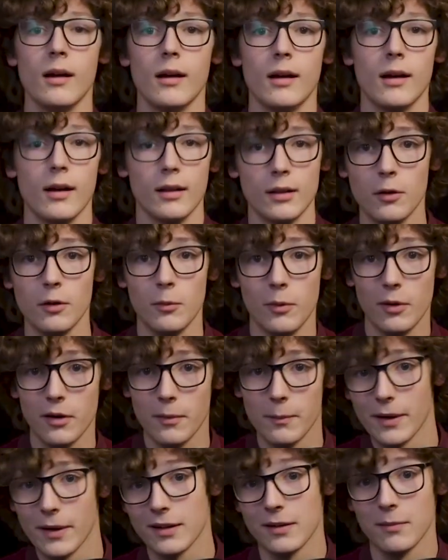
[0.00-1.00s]
Hello and welcome
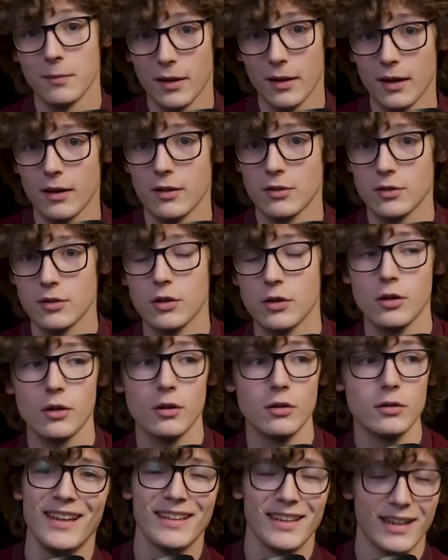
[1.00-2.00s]
back to Blackout
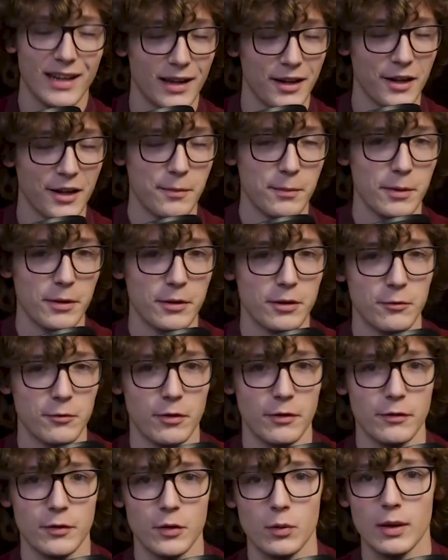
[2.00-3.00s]
Studios. Today I'm going to be
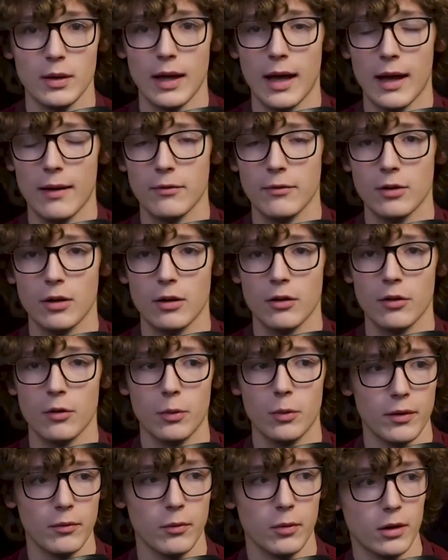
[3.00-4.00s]
reviewing Avatar The Way
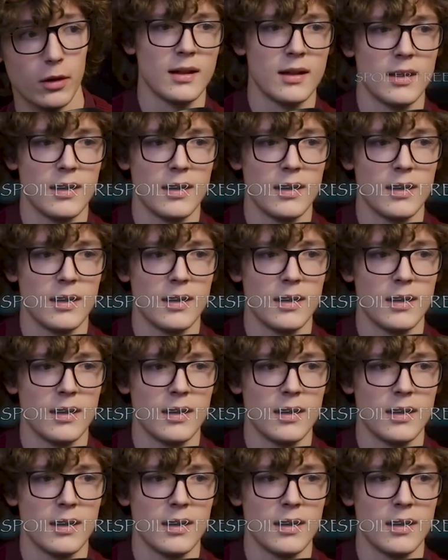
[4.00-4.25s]
of Water.